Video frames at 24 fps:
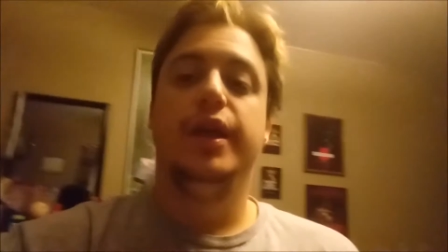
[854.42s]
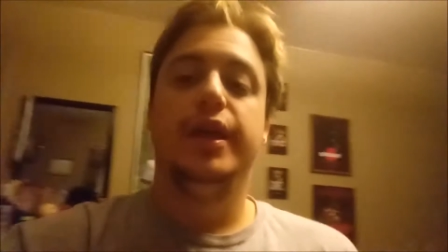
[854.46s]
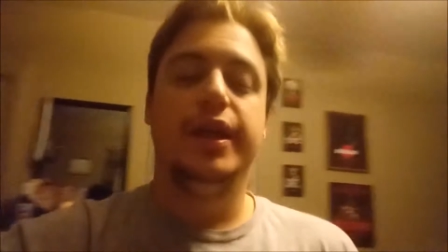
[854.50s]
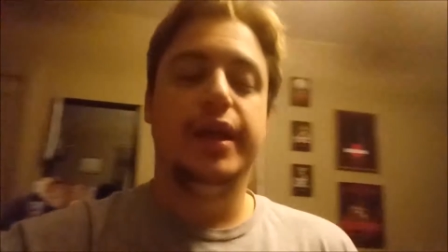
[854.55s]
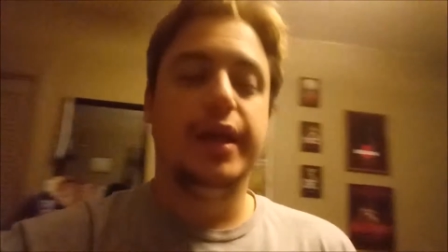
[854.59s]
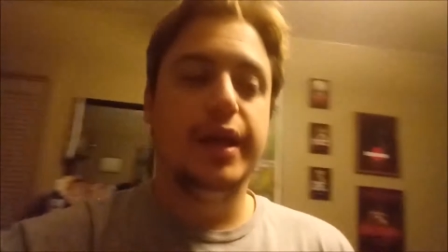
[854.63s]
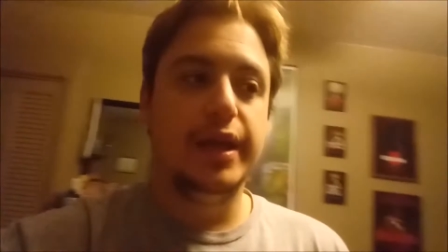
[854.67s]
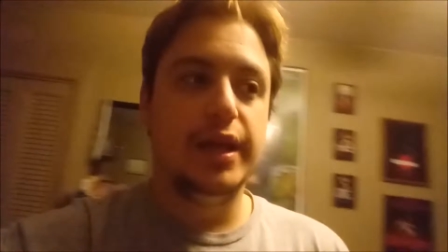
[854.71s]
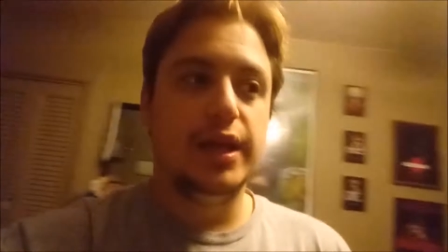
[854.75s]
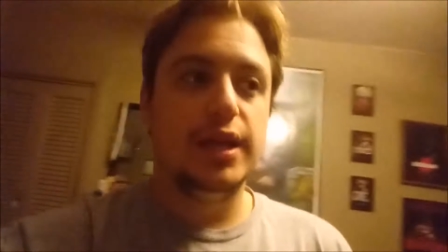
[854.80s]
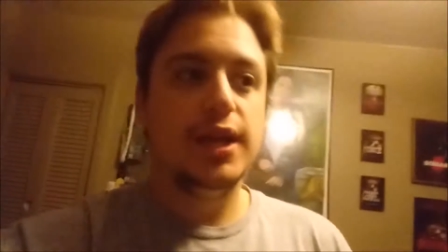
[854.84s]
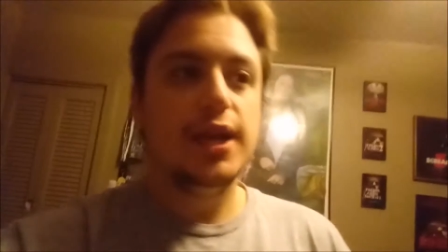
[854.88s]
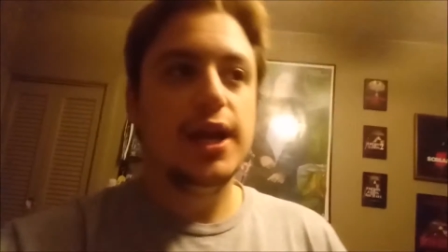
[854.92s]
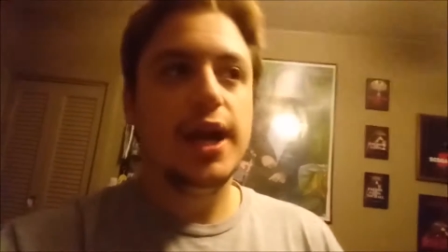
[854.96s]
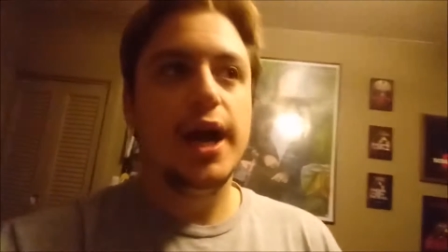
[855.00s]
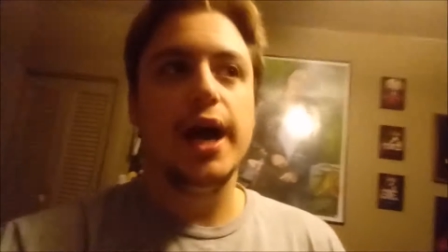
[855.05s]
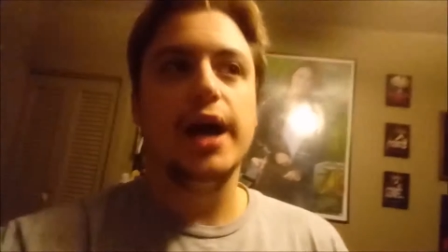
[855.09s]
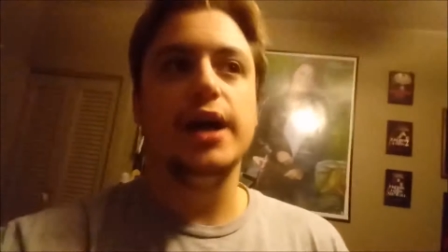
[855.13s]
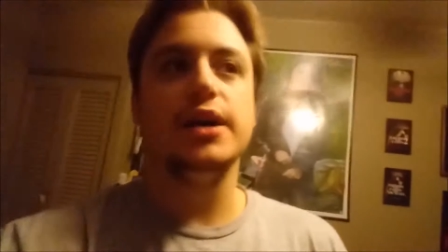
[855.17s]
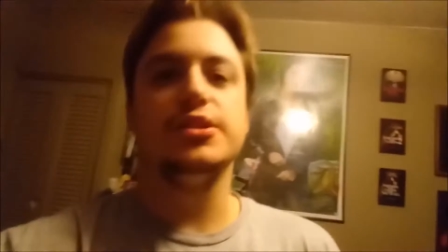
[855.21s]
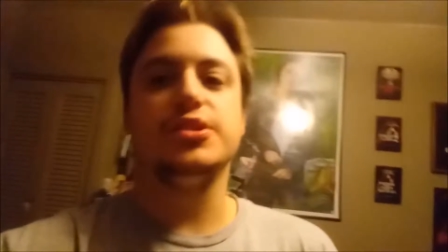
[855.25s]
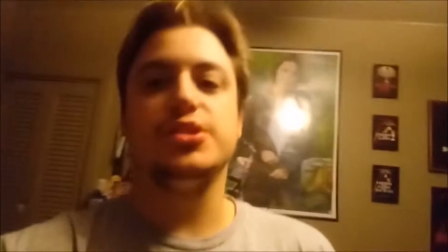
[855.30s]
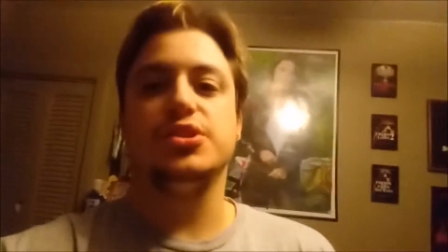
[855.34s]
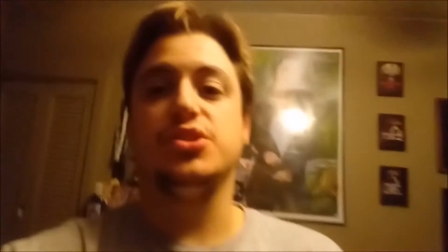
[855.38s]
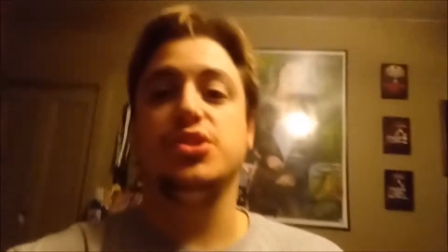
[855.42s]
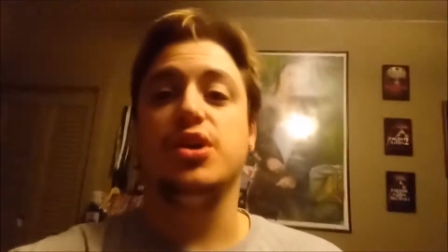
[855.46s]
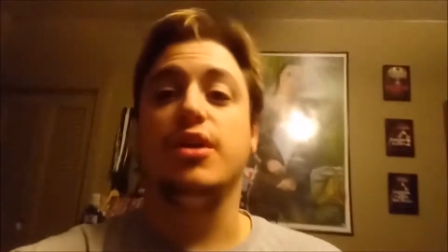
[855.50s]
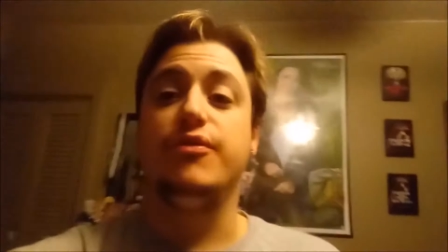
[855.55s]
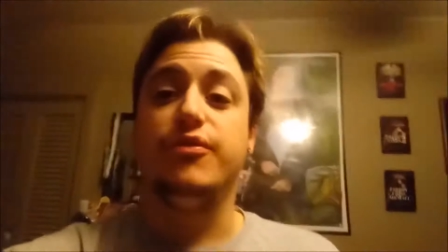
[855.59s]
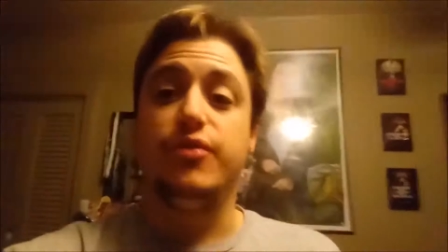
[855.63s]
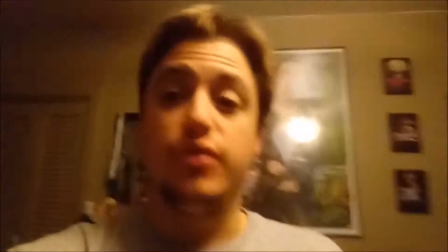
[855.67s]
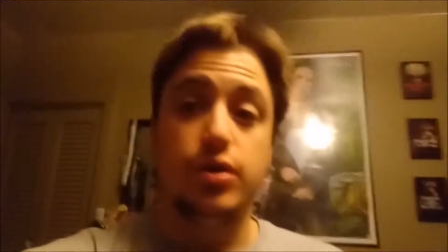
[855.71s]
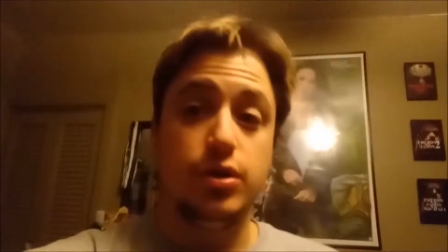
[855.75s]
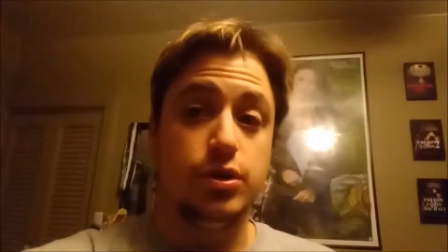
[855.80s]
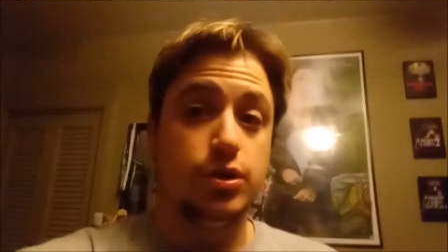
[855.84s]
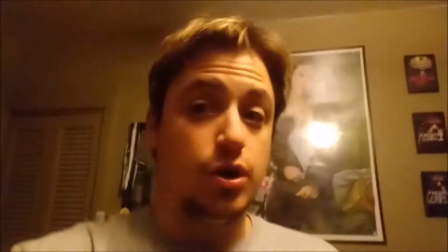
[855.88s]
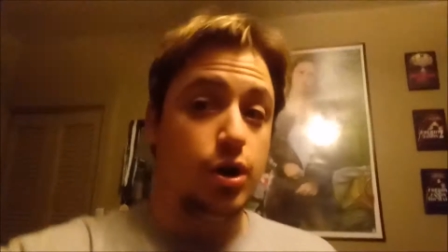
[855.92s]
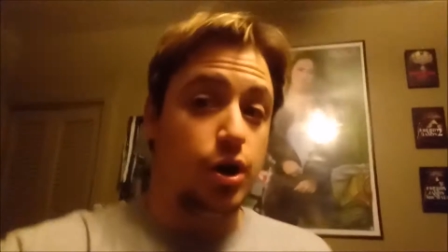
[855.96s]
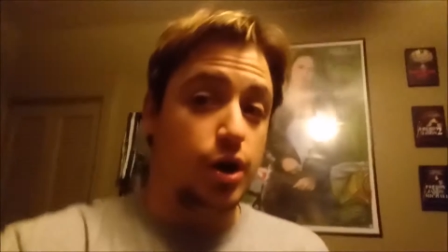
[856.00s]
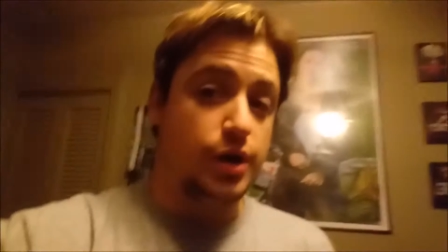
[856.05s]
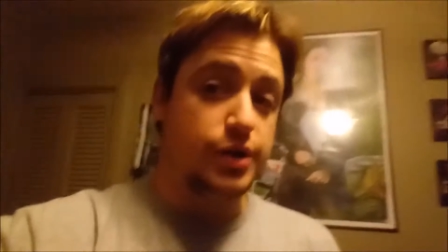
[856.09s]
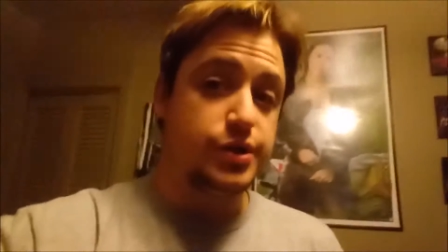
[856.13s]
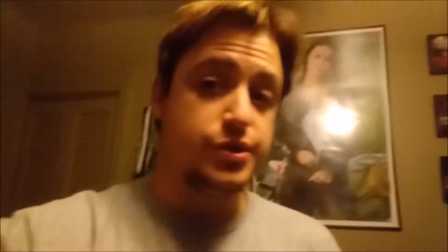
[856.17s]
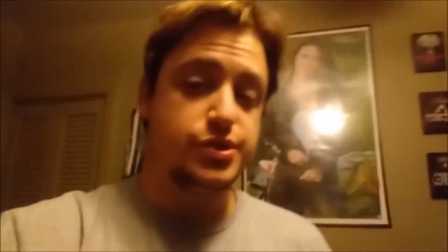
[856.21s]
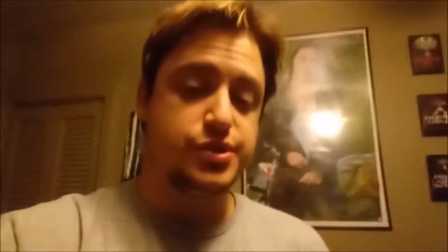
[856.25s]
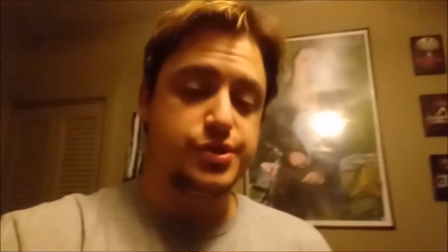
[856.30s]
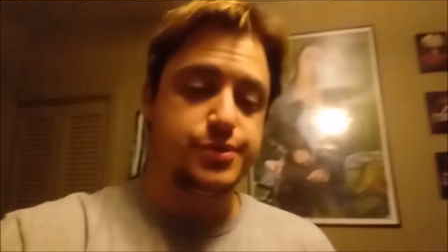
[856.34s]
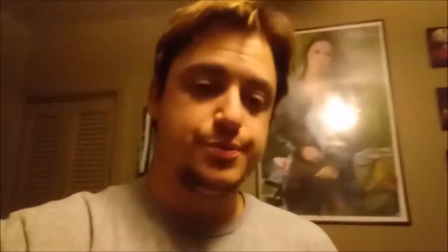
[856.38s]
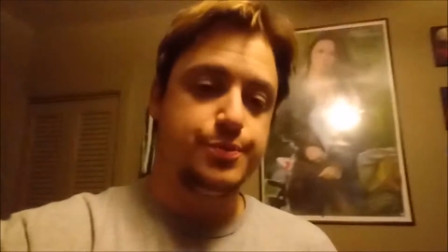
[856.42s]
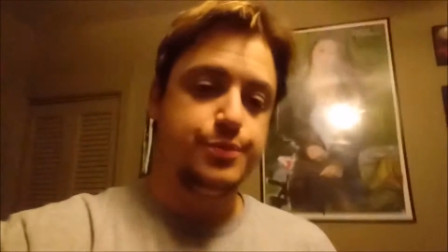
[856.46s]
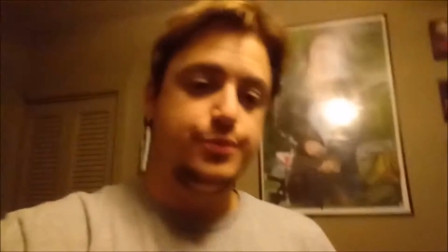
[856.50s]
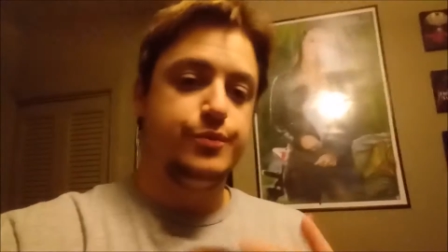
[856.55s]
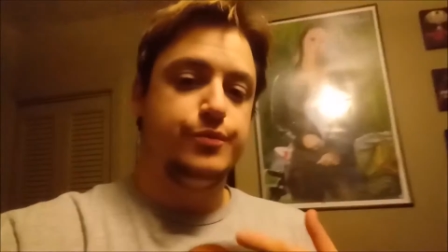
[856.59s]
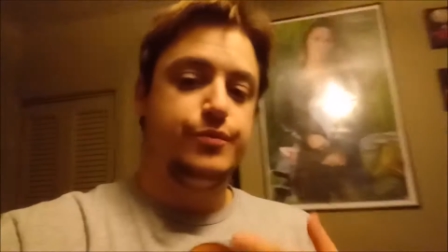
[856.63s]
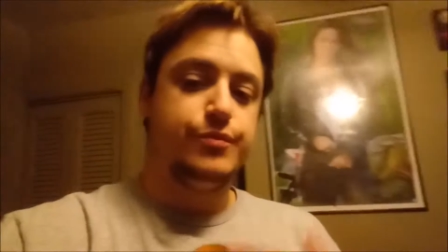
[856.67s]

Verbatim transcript: he has suffered a loss